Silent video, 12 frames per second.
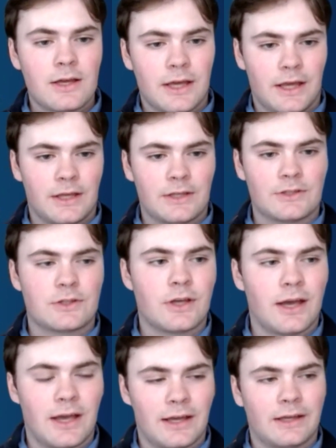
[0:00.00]
is
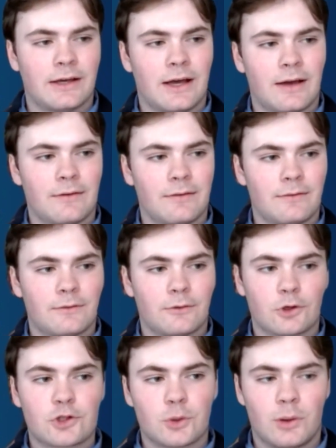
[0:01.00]
a
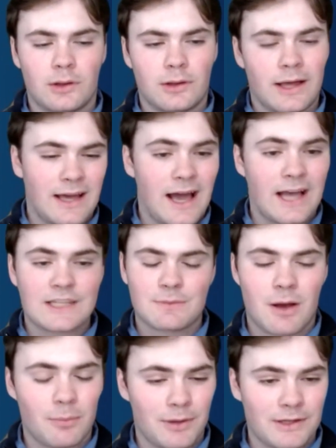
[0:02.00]
virtual AI
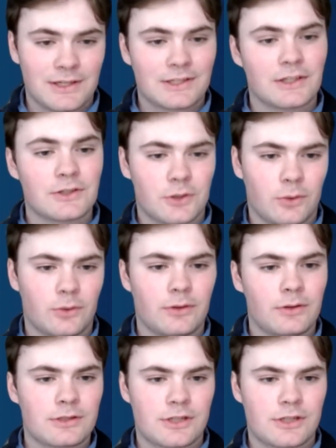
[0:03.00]
small business consultant.